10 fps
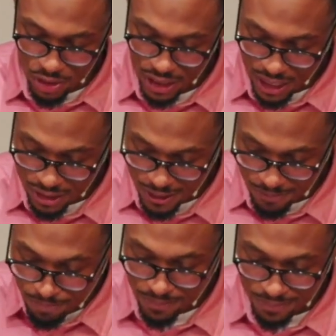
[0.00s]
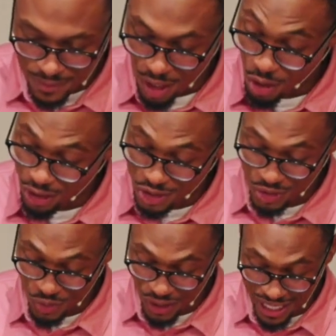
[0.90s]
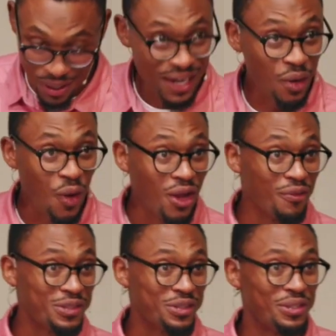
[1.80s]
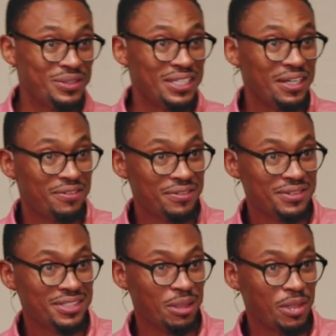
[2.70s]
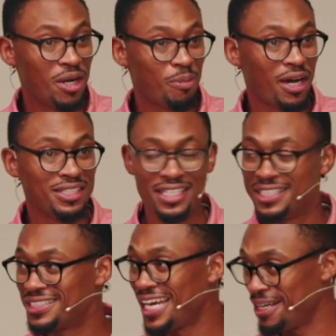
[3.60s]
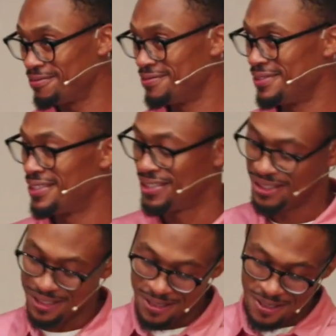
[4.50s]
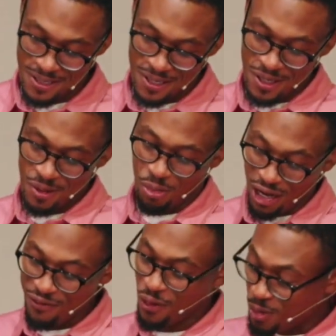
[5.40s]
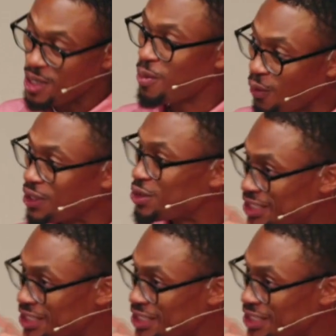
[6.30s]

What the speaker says: Number six. Oh, this is one that I know all of us are guilty of. Some of y'all probably did this today. Pray for people